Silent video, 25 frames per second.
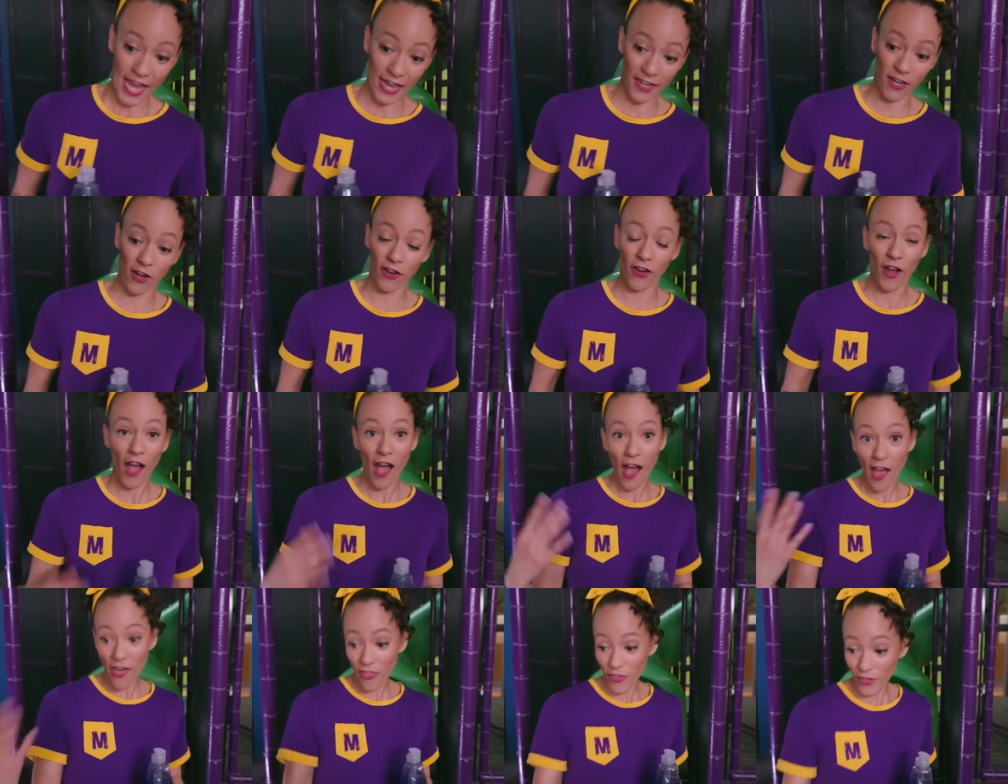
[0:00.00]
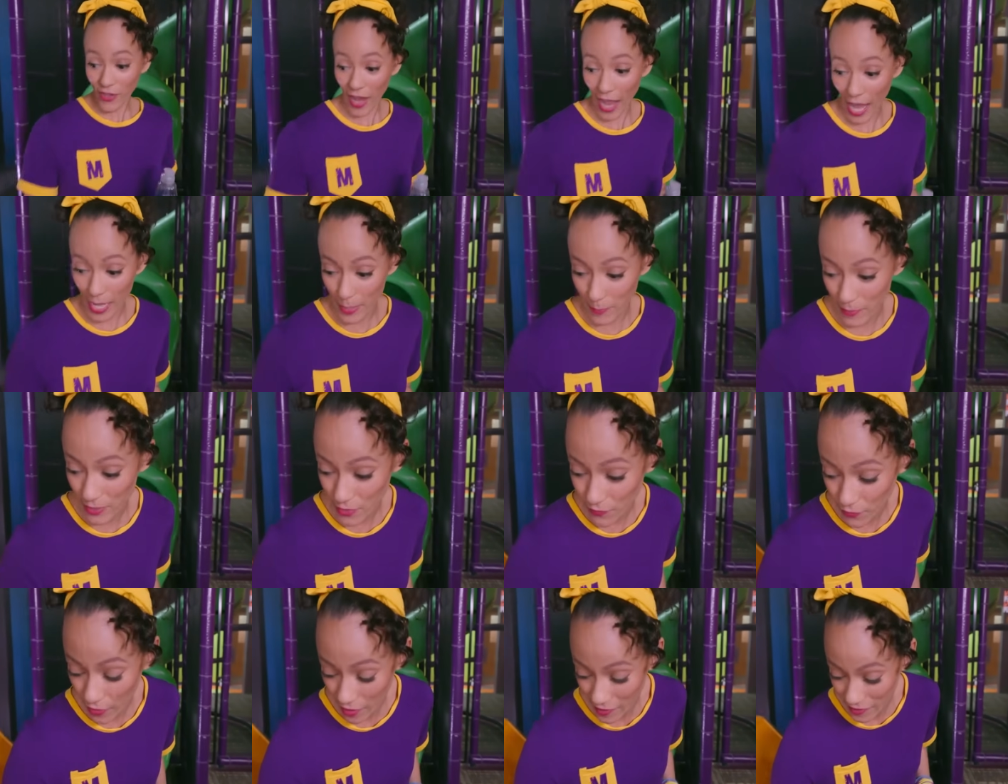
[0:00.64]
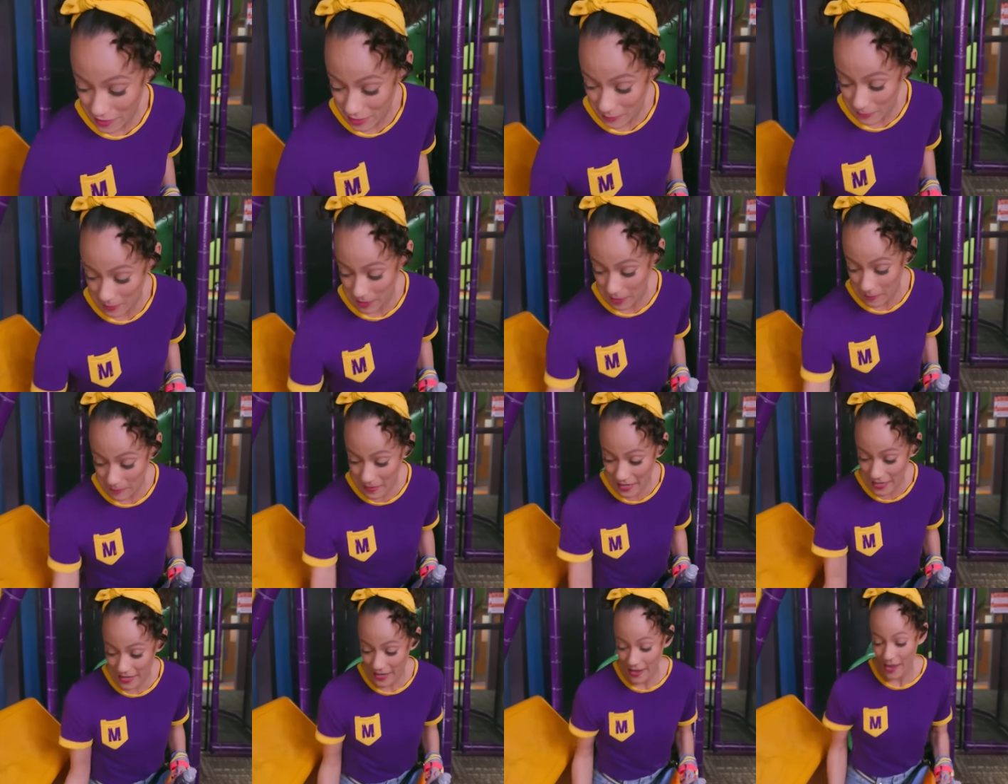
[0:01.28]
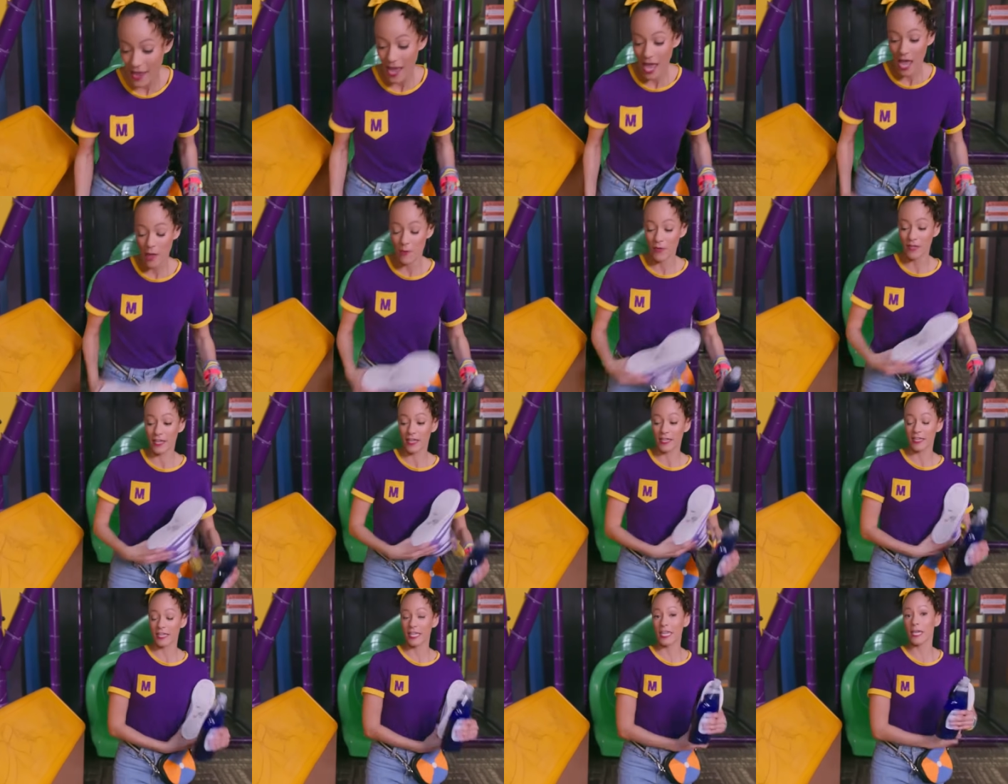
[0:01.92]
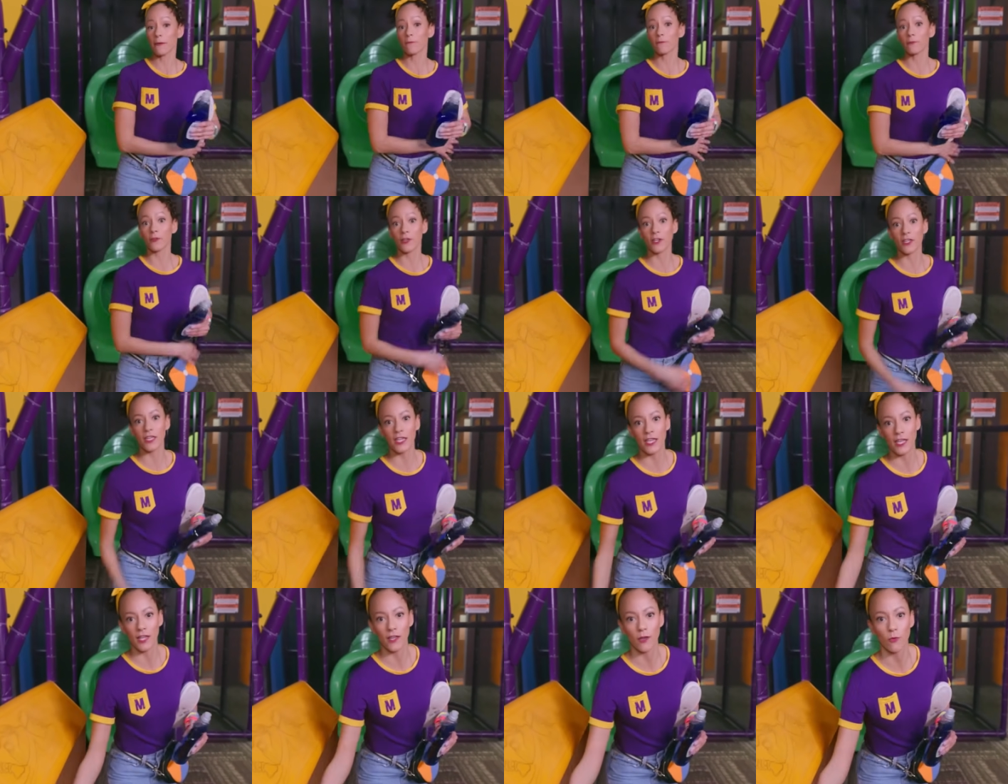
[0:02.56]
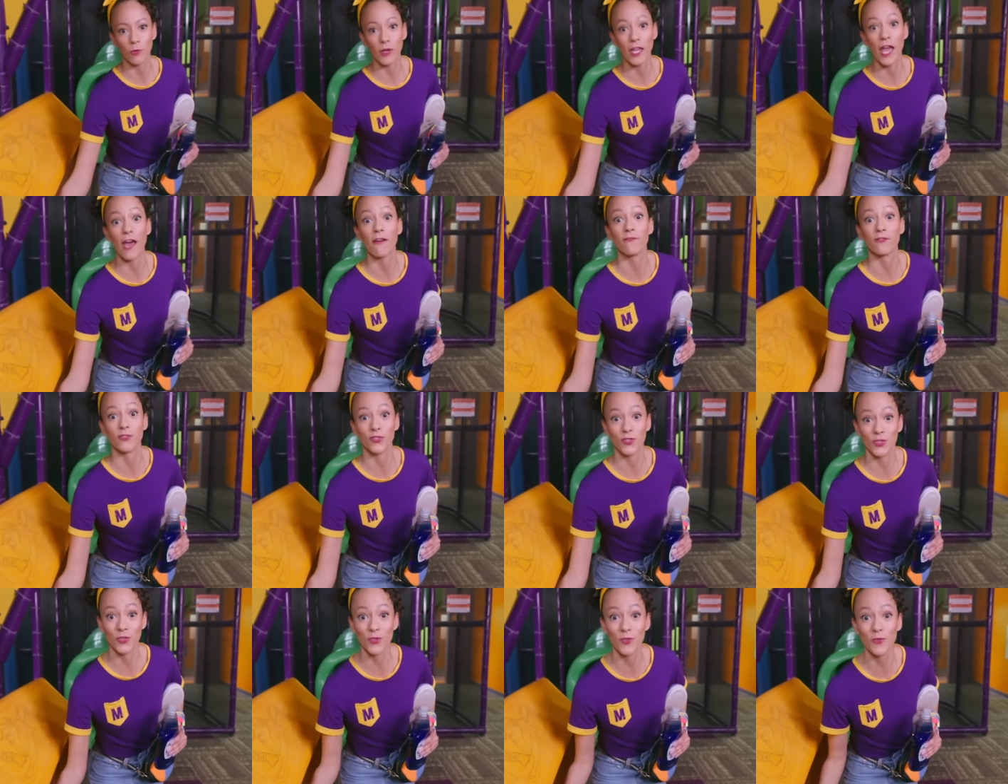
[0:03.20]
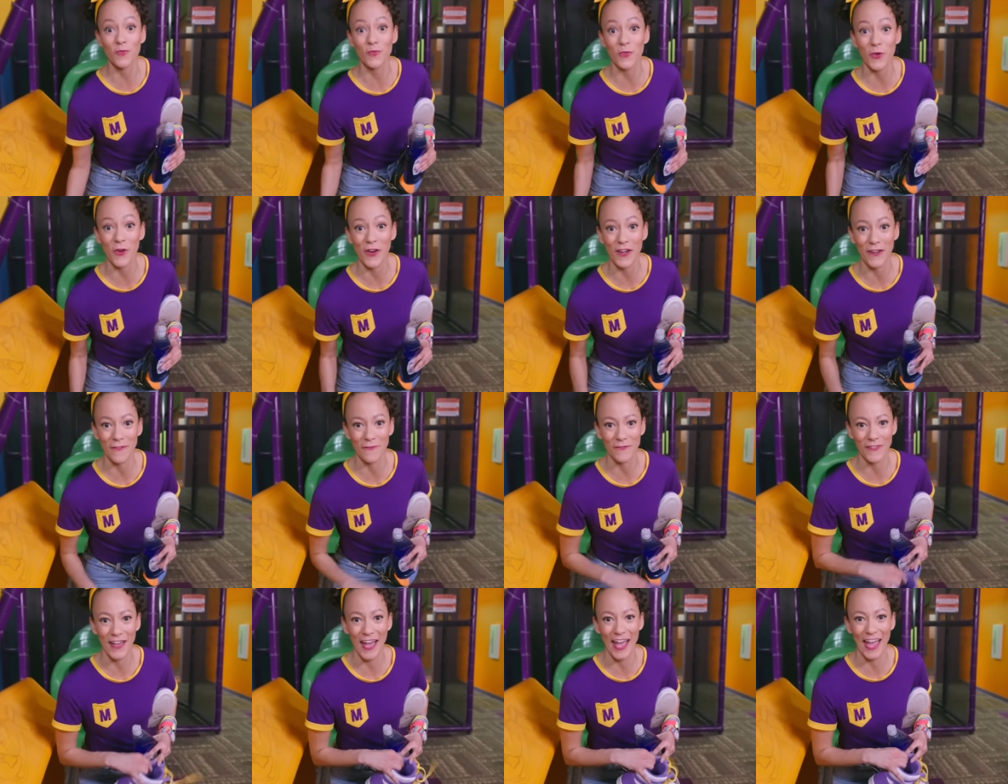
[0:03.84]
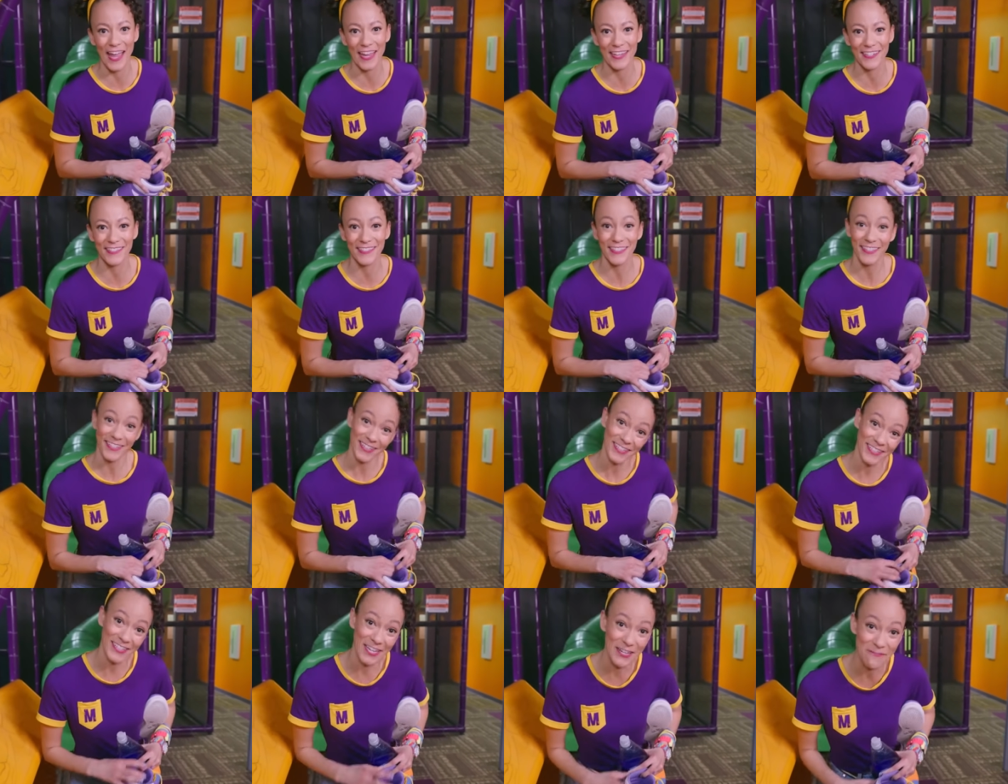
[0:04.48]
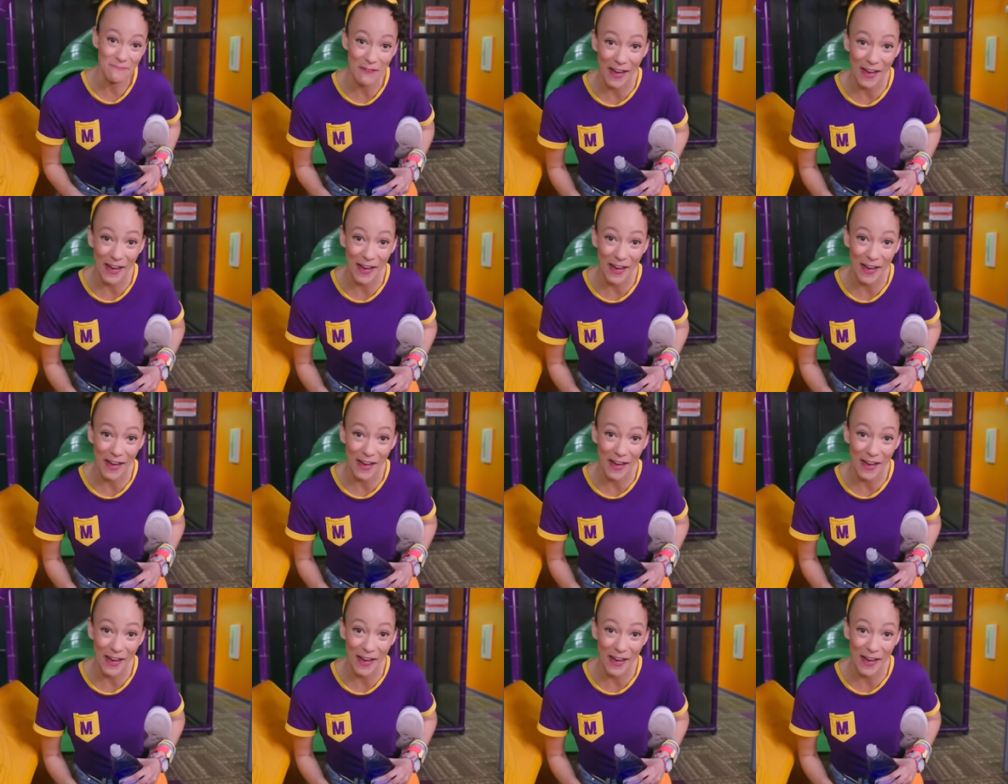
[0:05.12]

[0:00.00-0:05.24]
and our other items for our experiment, and we can keep looking. We have two more to find. Come